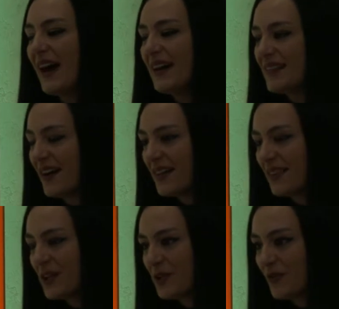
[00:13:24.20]
And I
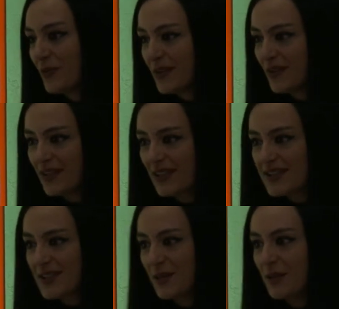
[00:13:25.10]
think you've been
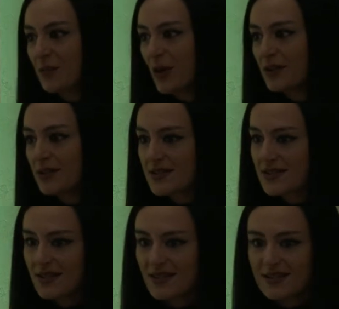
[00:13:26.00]
extremely modest
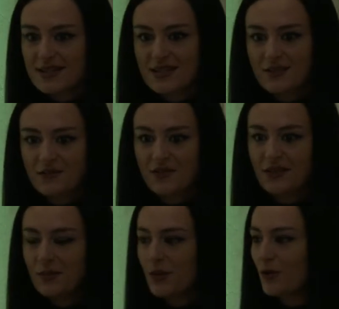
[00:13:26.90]
in the CV
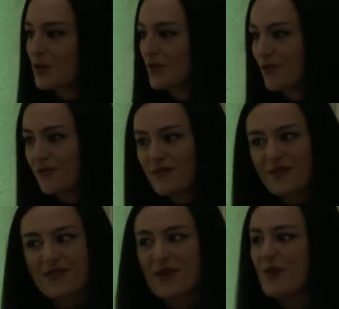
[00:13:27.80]
because of
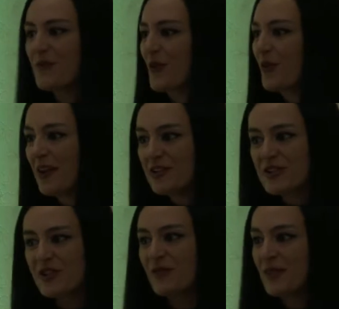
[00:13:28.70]
overall
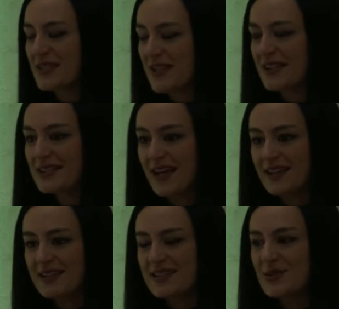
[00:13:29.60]
achievements and
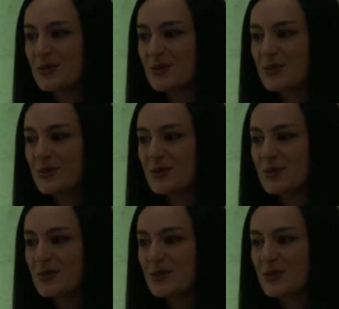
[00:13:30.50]
talents.